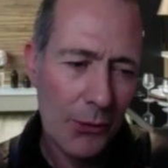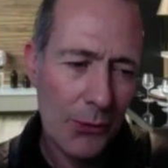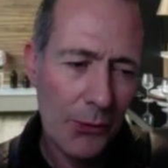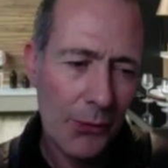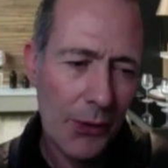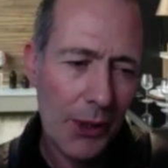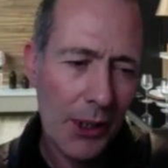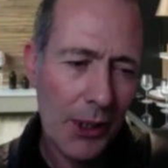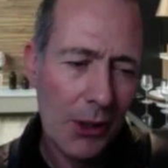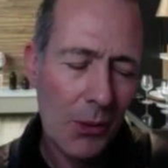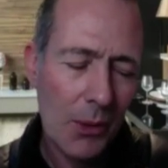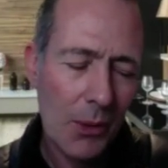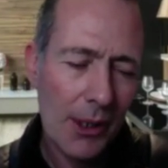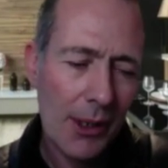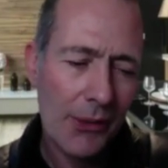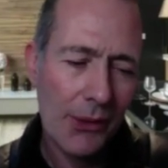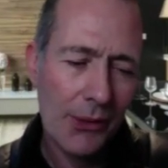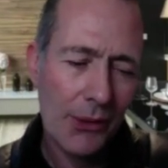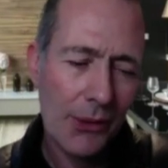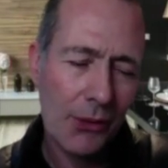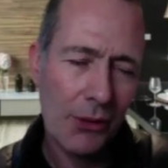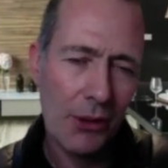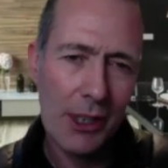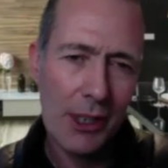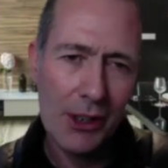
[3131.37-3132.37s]
Phil, one of the
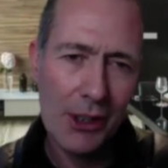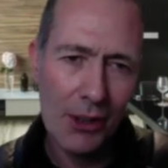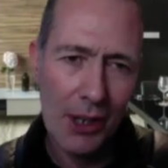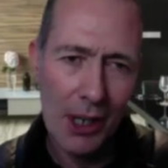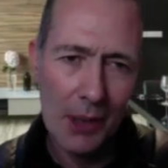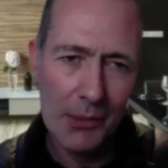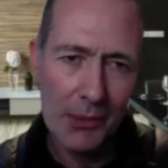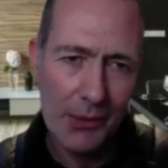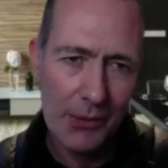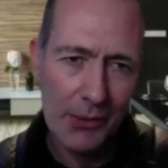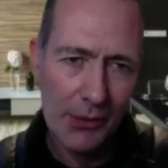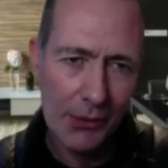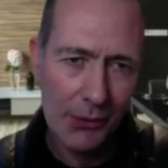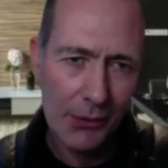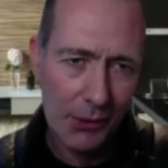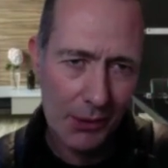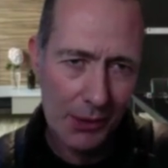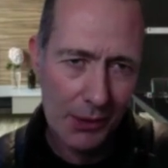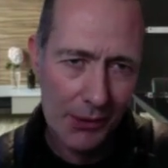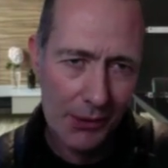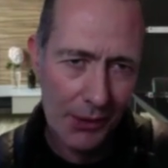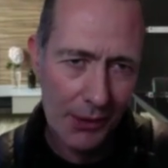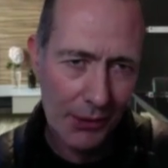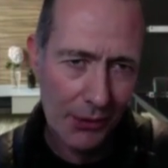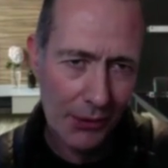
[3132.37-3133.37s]
screen grabs of the
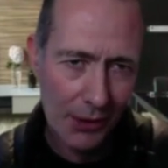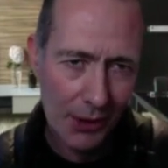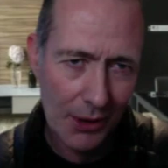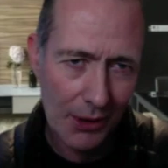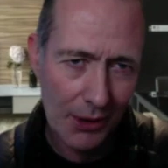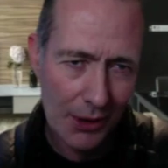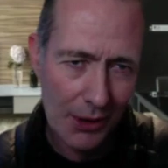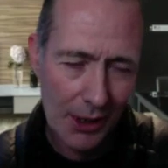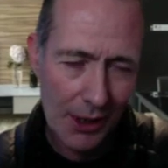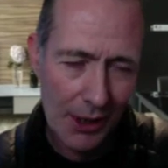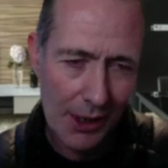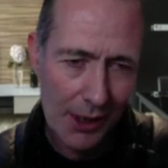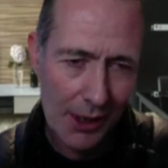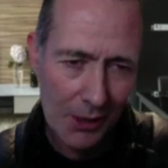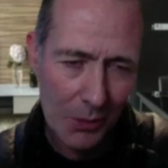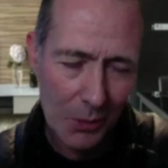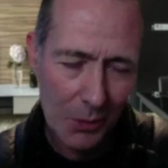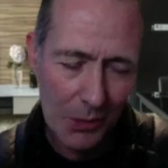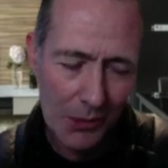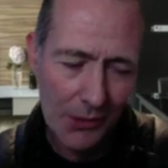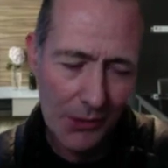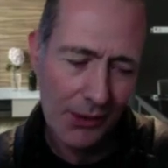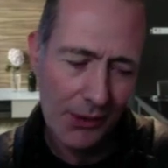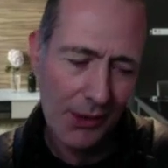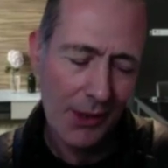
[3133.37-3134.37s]
stories I showed earlier
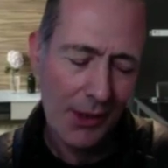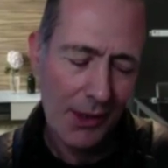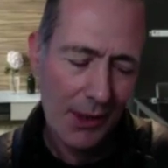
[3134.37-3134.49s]
was